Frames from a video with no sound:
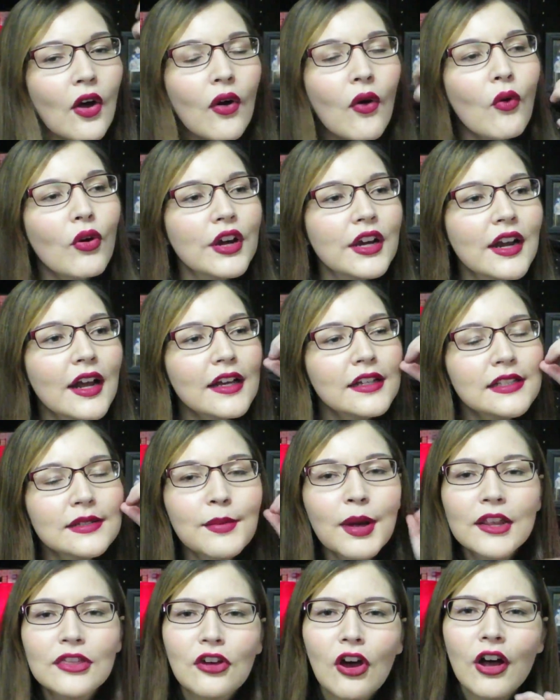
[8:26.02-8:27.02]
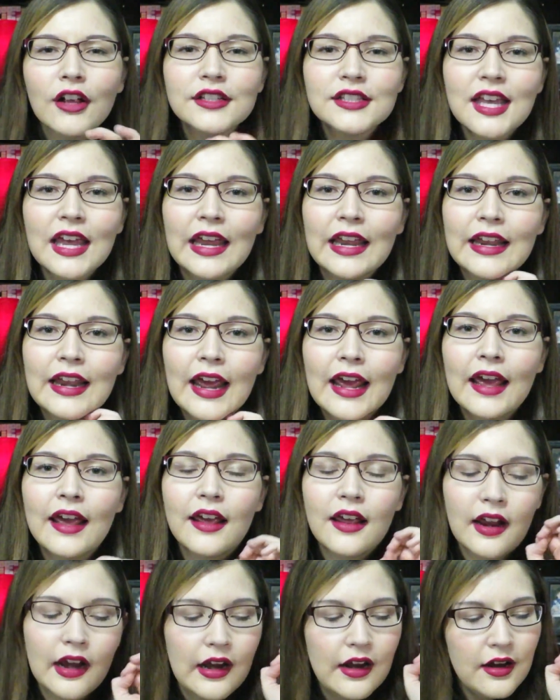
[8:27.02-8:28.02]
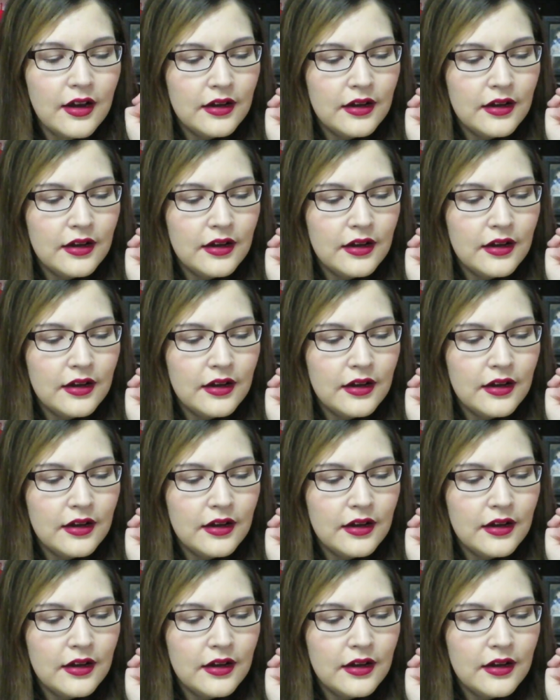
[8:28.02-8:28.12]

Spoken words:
Organizing my thoughts in a